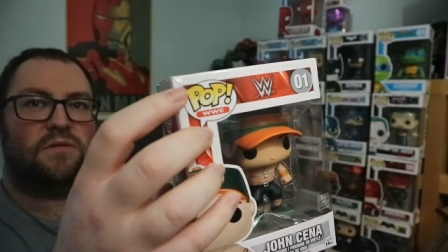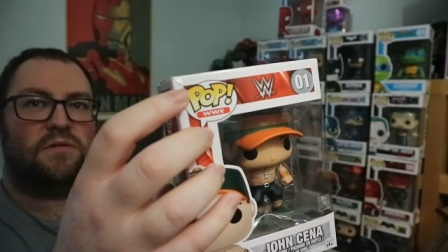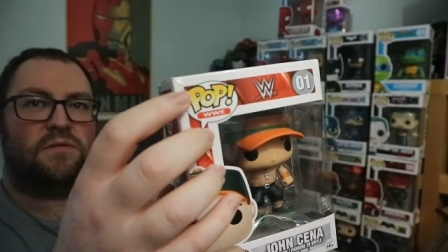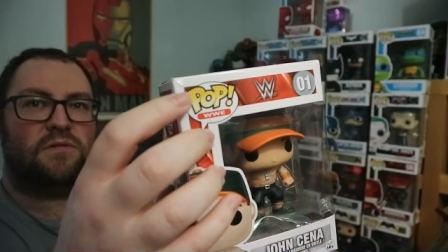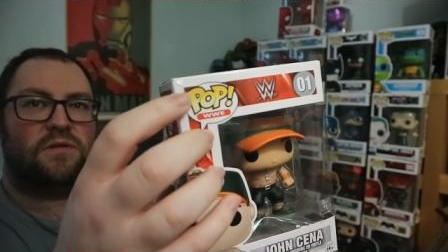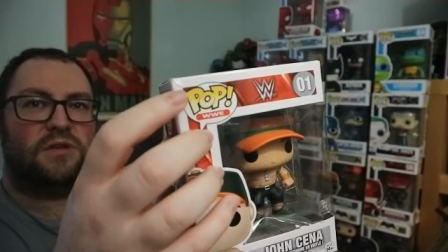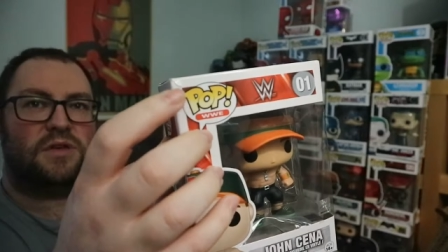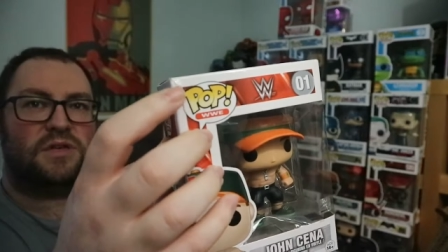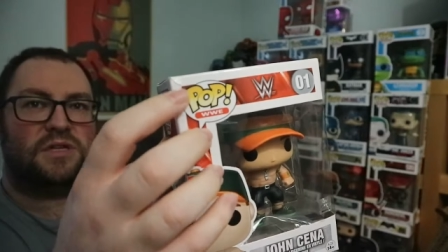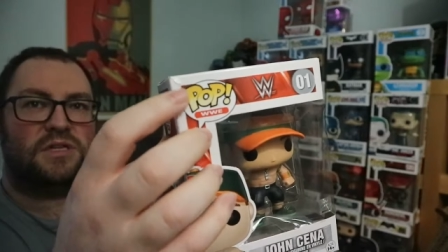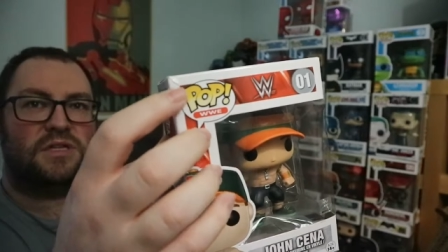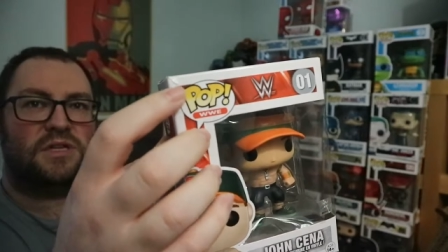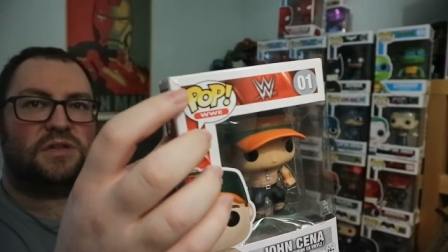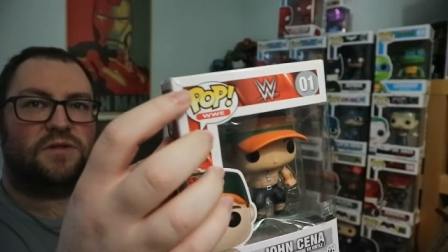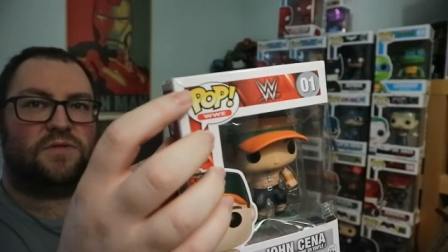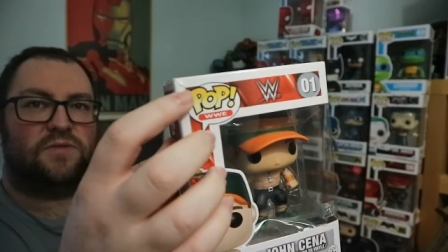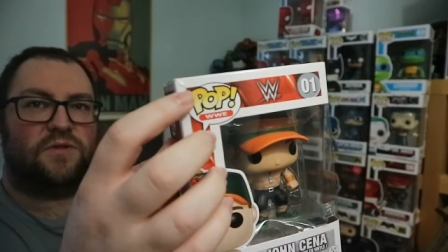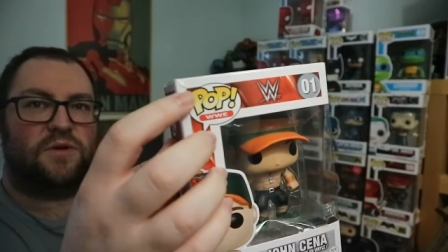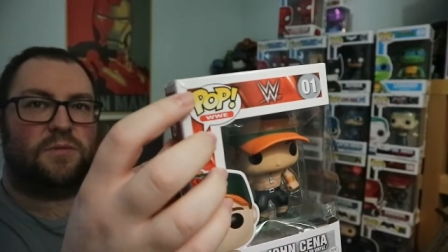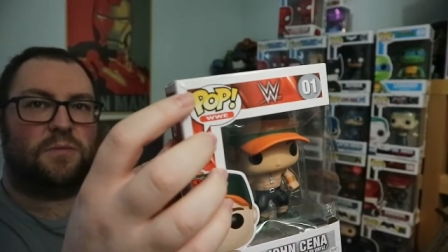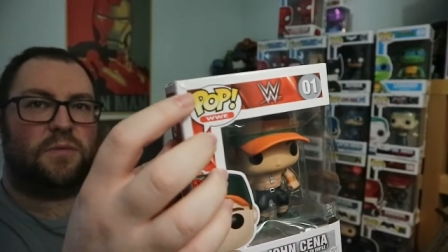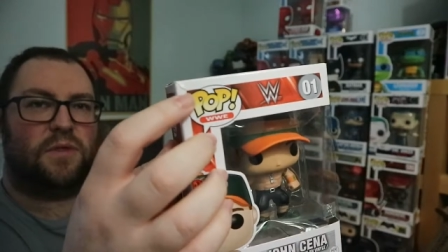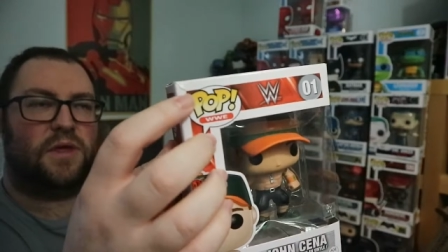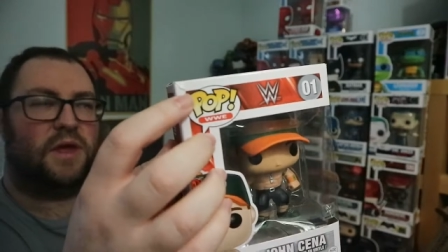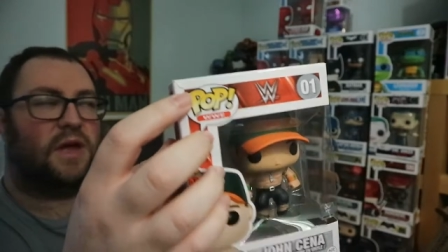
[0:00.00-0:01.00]
You can see the
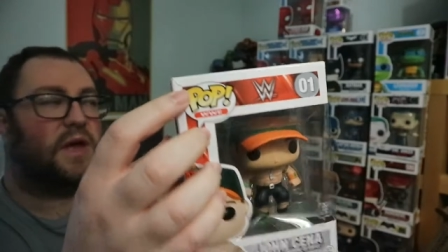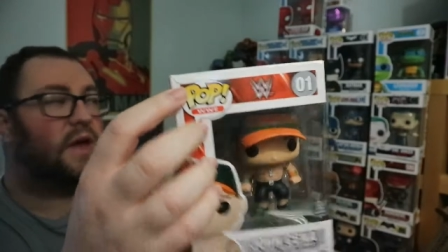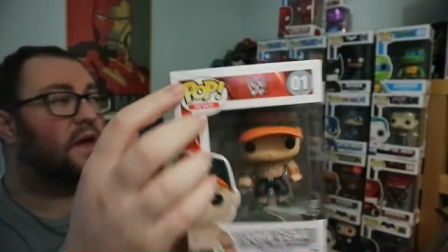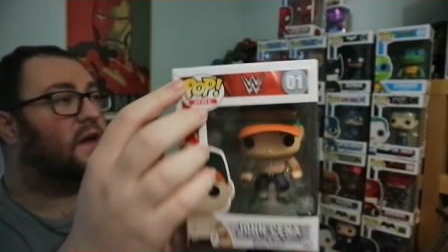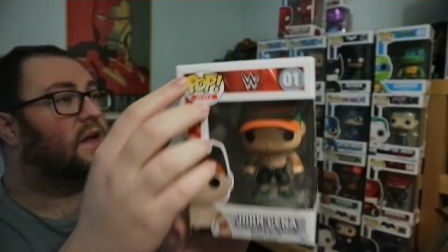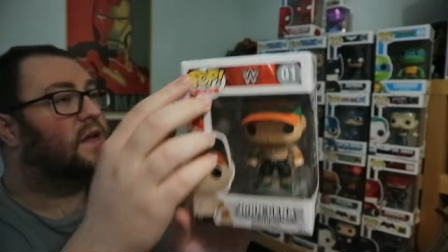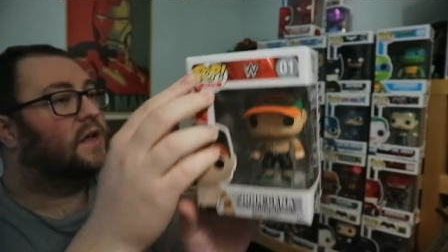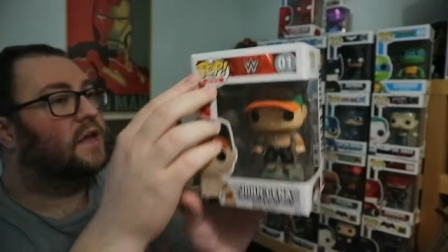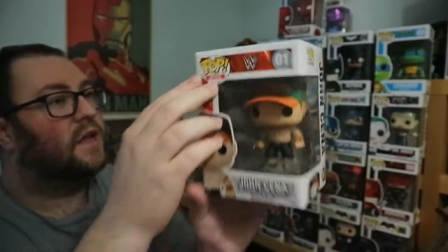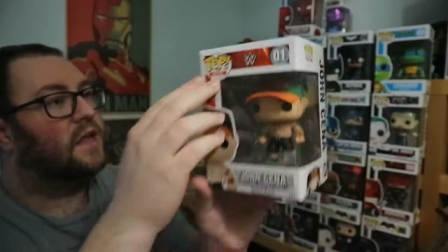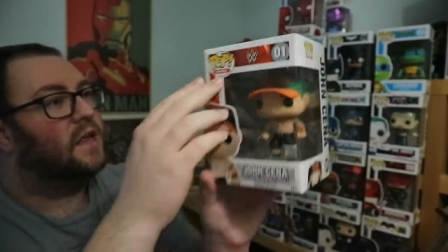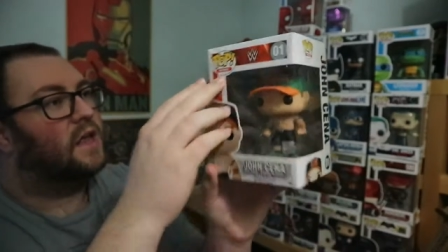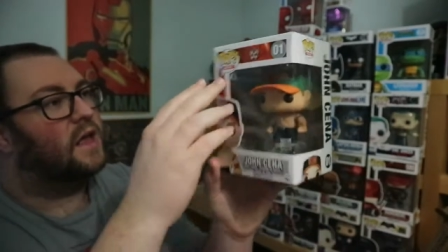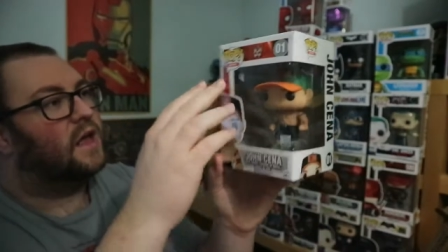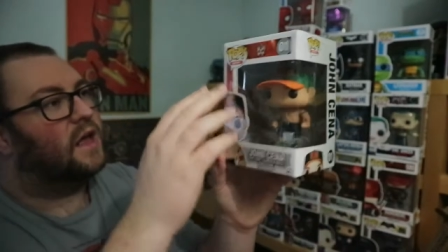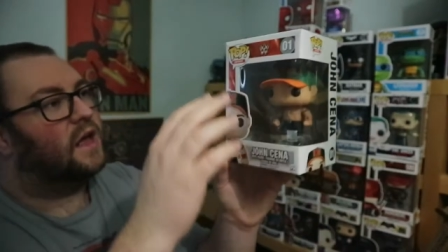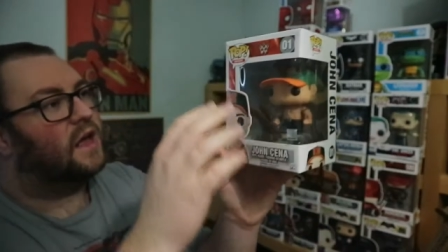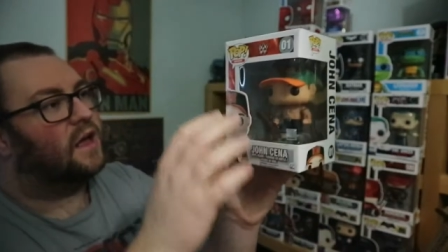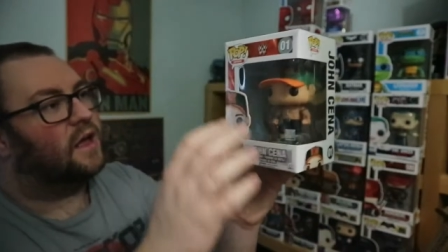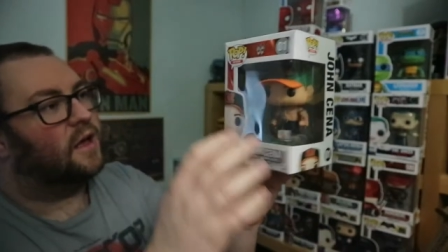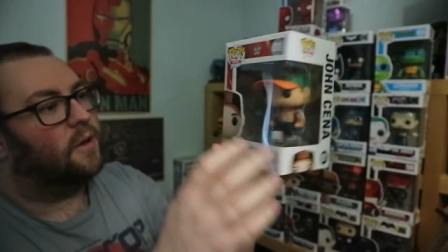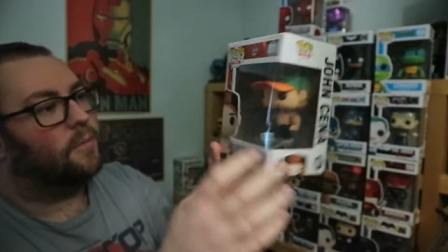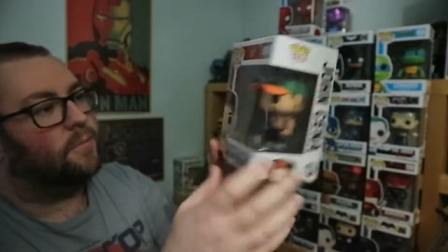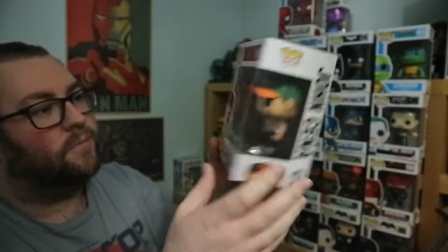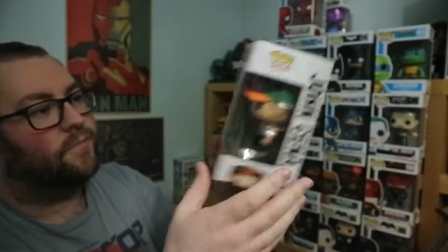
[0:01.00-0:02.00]
rip there.
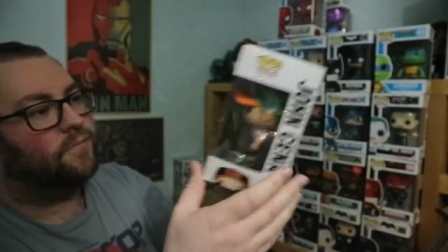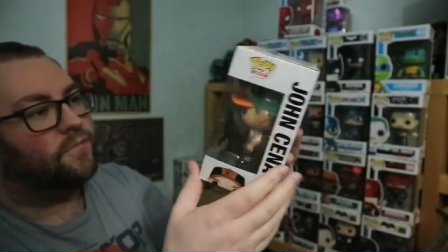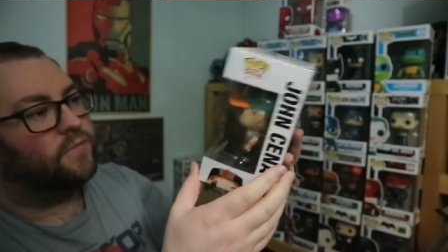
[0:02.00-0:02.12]
Um,